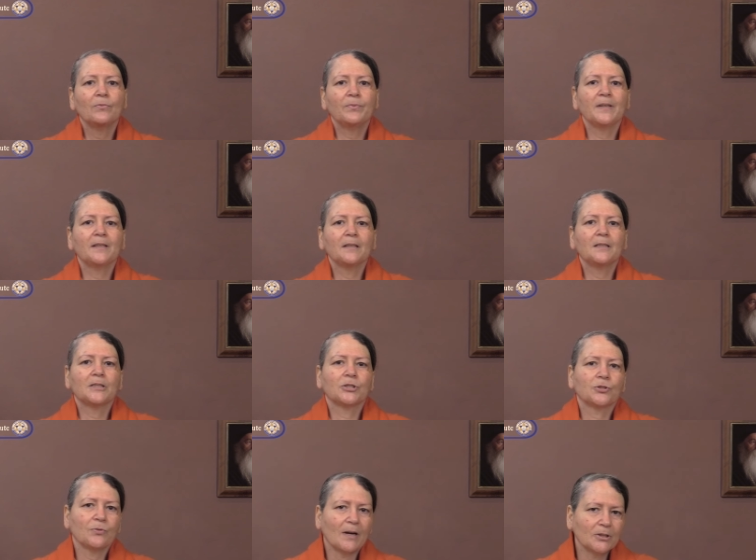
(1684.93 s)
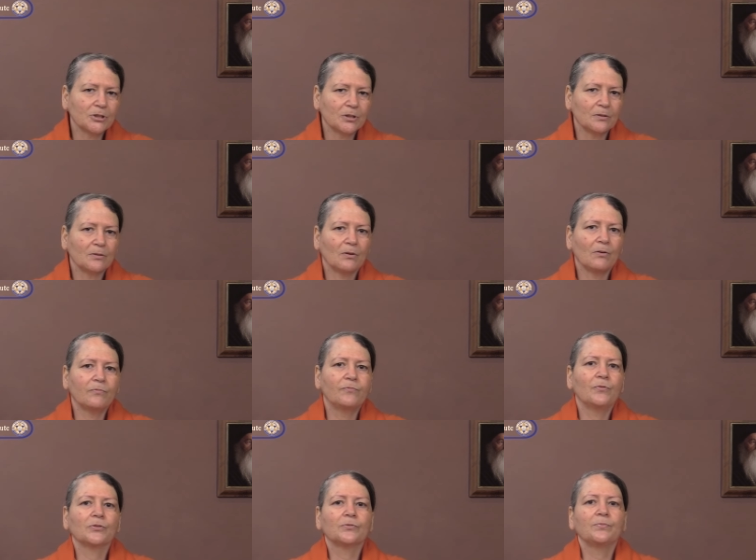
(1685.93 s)
with the destruction
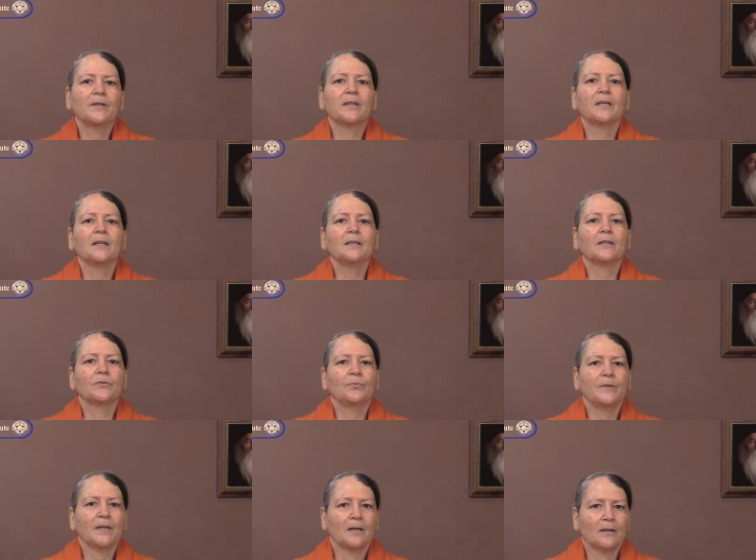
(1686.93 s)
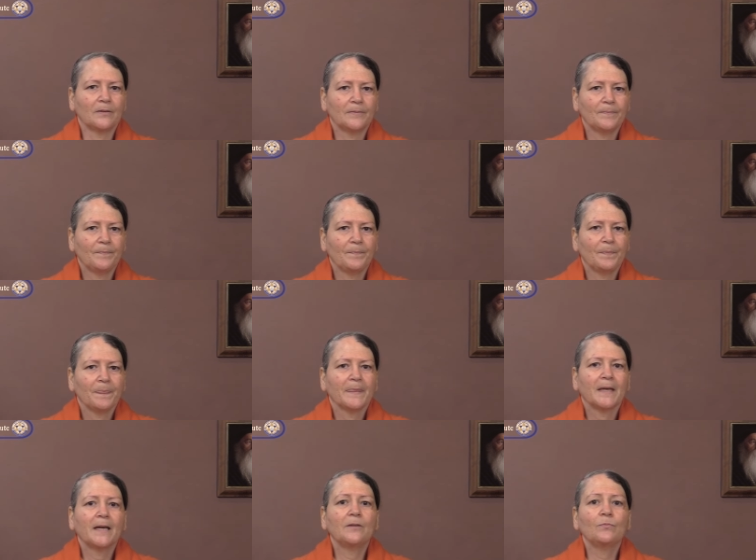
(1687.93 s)
of what we think that we are?
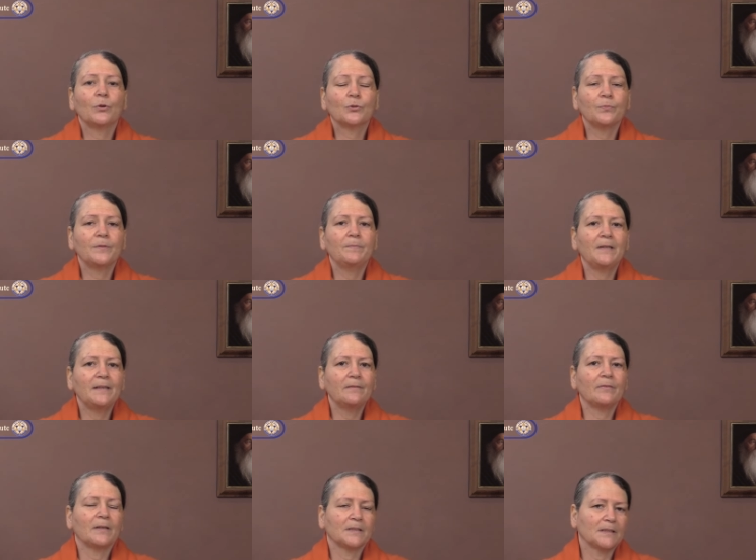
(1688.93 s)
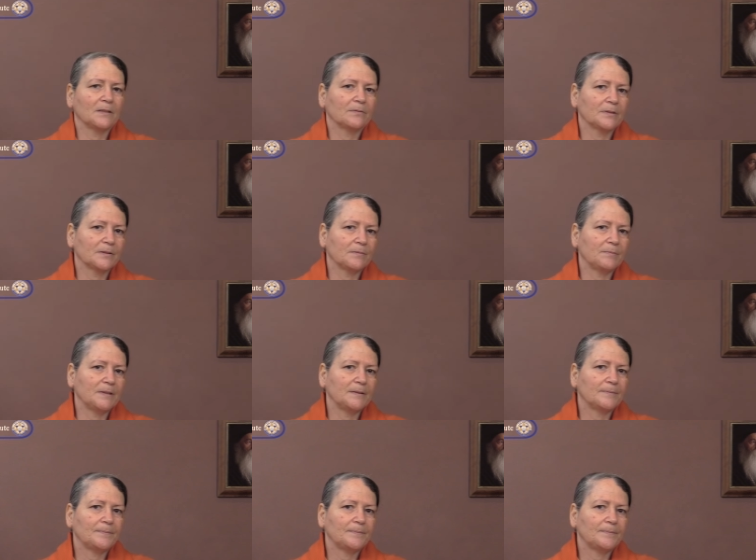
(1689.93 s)
and what we believe ourselves to be.